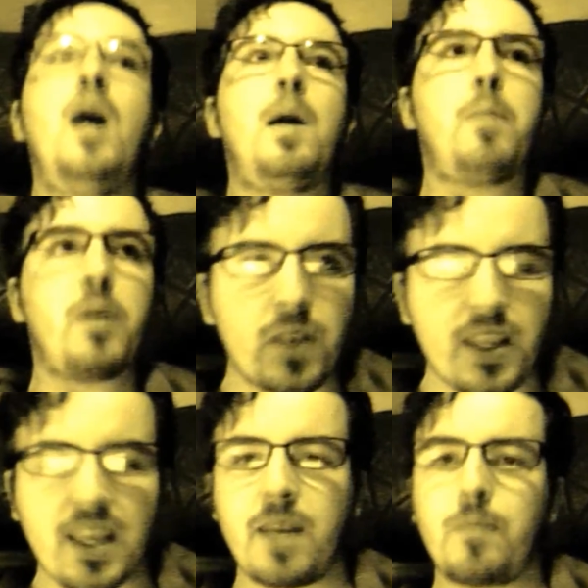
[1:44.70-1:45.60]
people
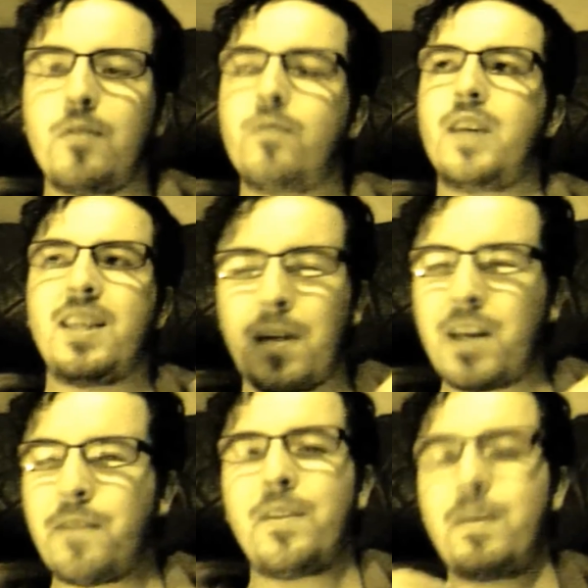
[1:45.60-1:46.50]
disabled, and it's
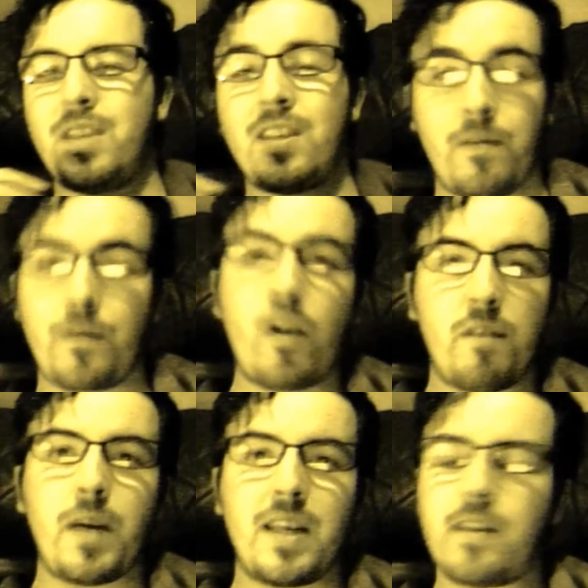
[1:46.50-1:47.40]
money for them to survive.
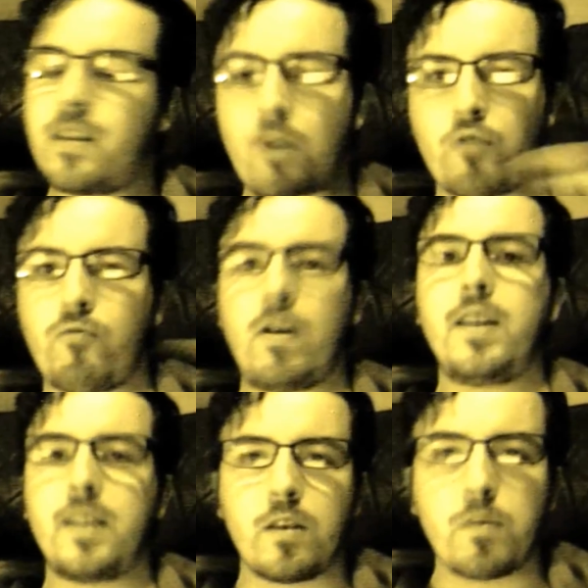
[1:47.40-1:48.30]
Basically, it's not a
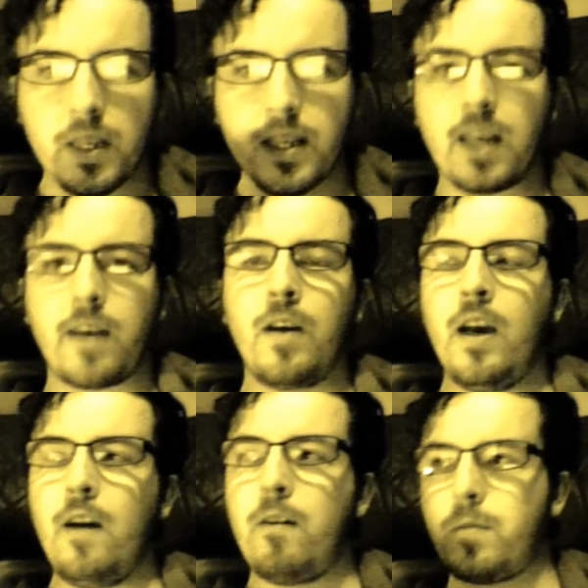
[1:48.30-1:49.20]
great deal, but it's there
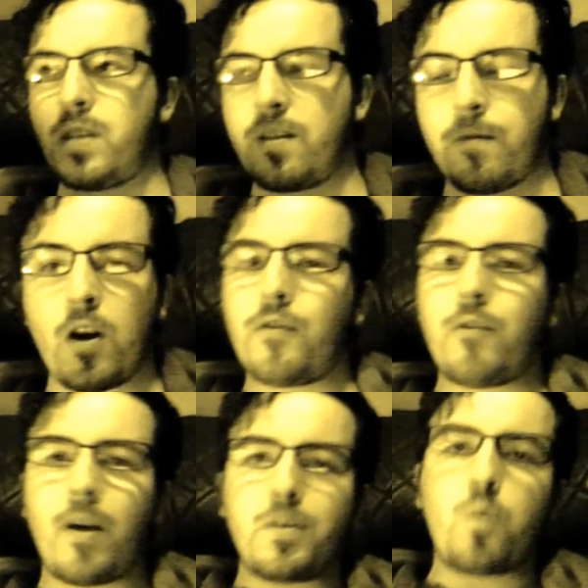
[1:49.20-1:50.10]
for them to survive.
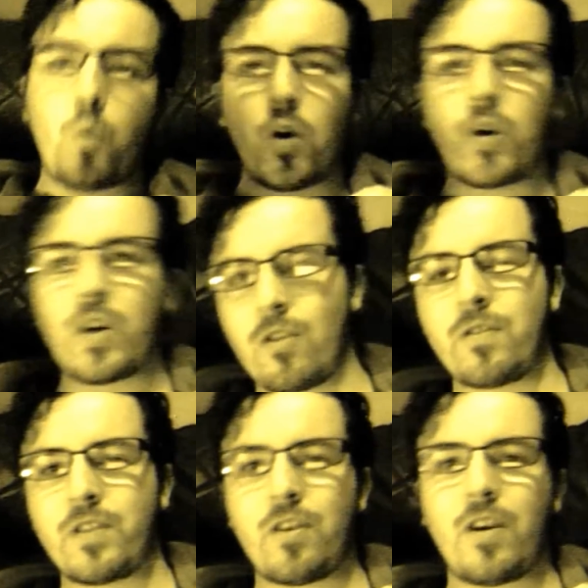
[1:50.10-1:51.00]
They're able to work
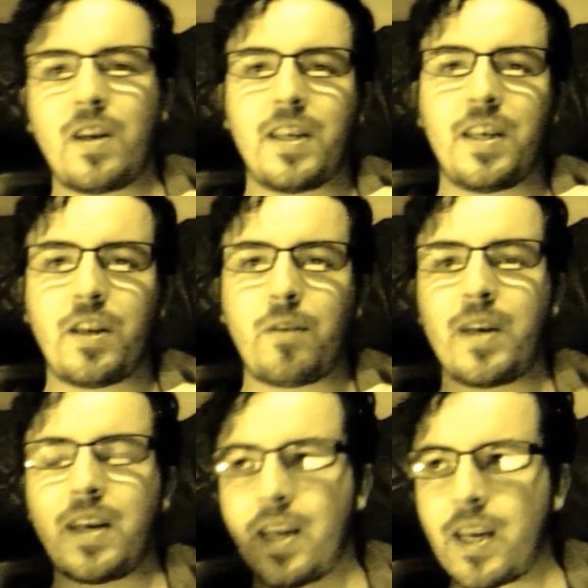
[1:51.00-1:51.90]
alongside it.
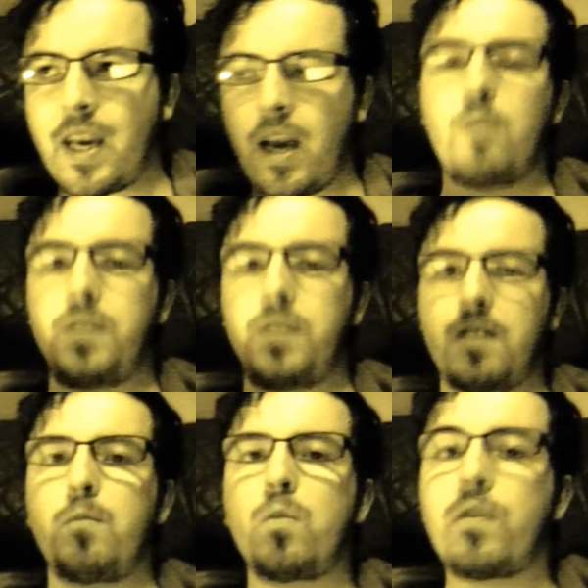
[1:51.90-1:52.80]
It helps
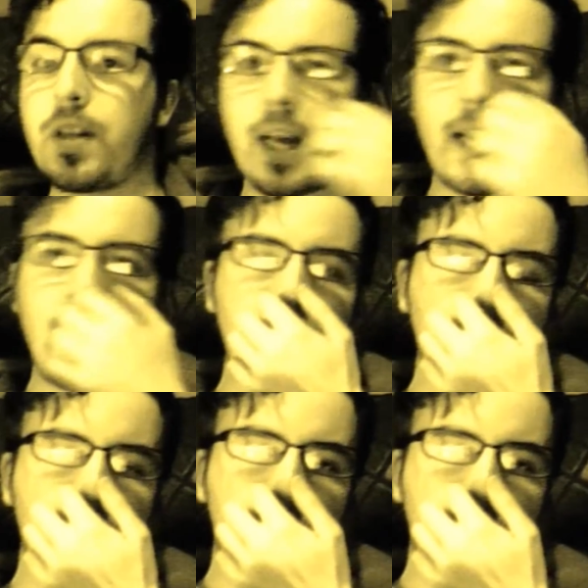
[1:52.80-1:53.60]
them with their daily life.